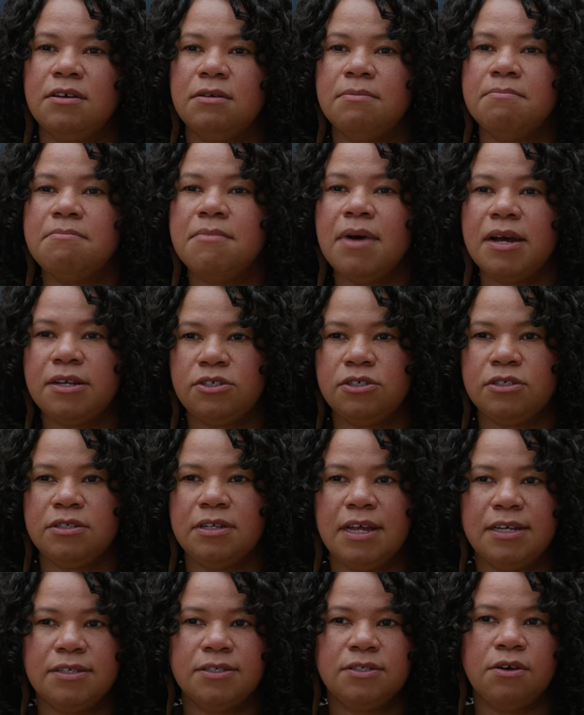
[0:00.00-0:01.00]
are much
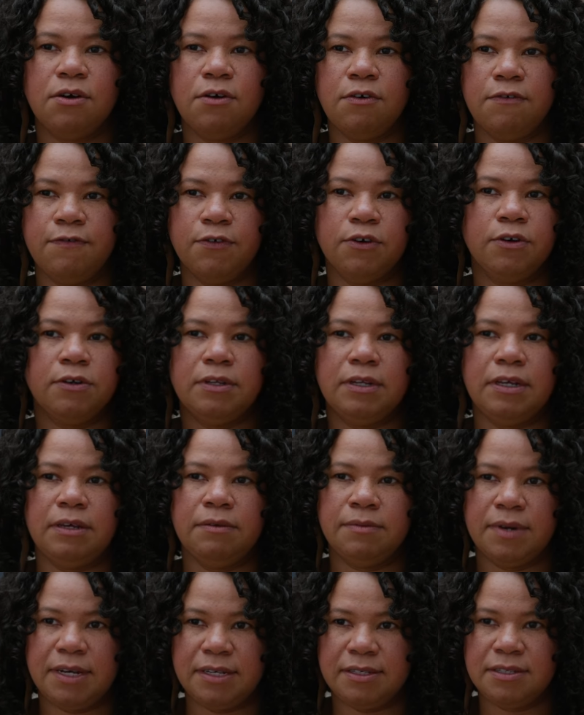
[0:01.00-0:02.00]
less
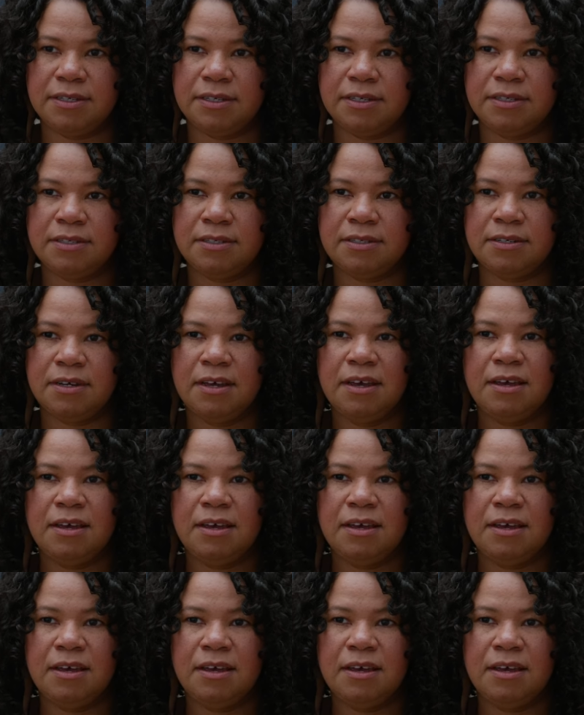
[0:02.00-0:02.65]
overtly racist,